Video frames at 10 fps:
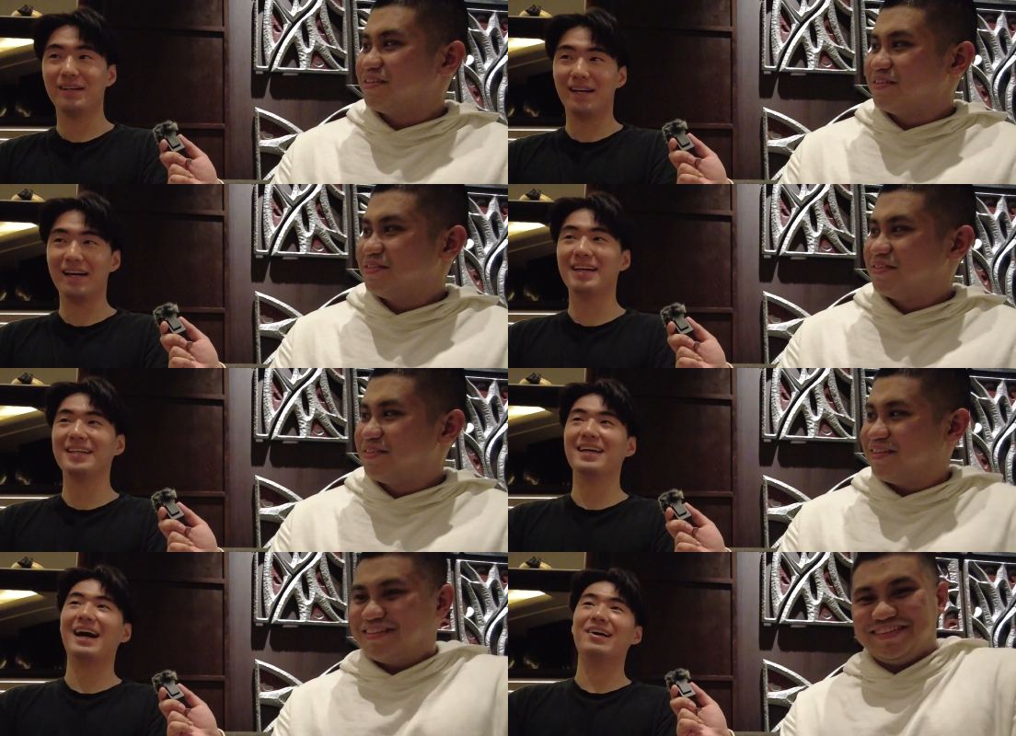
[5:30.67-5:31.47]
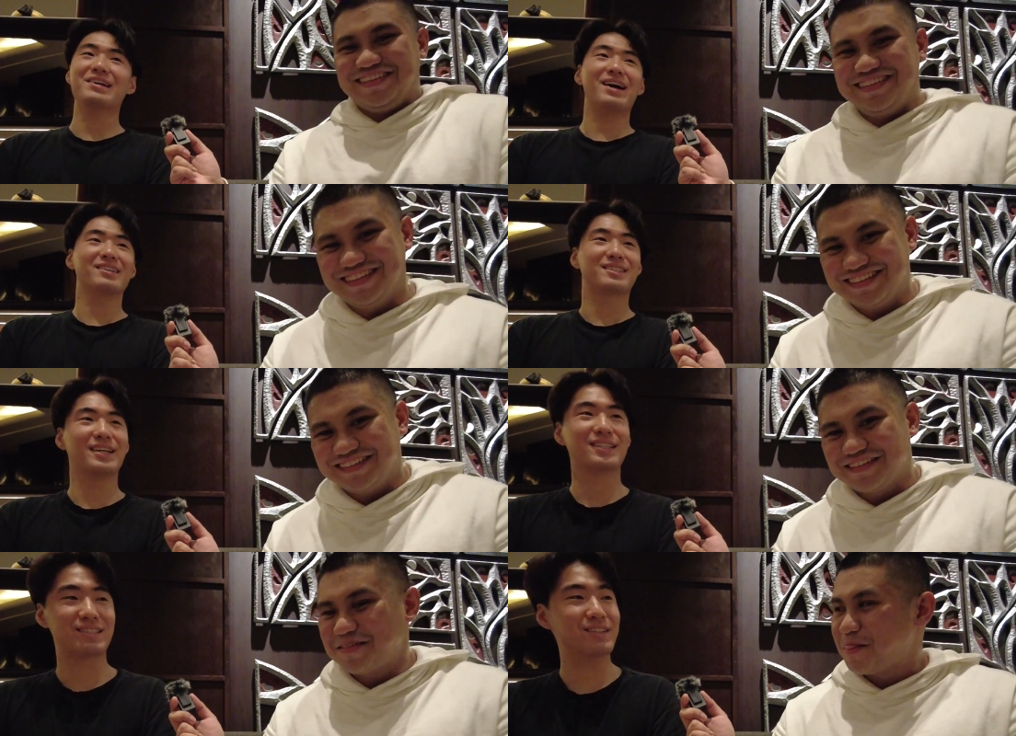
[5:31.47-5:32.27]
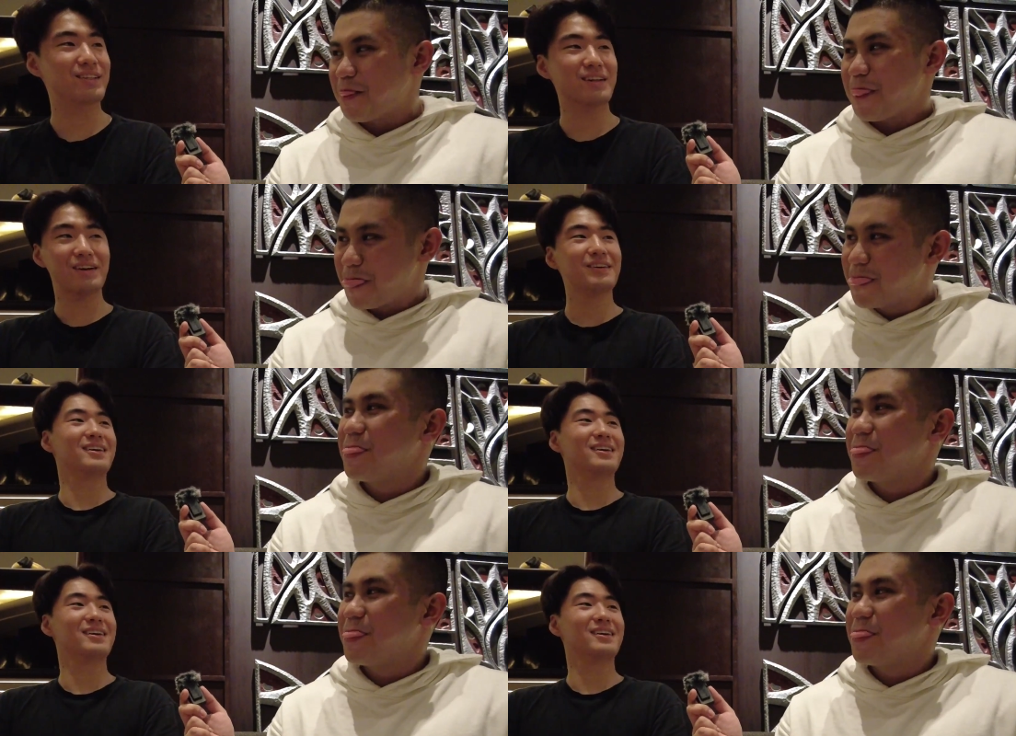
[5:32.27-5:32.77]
Speaker 1: Hey, I'll I'll say so. You know,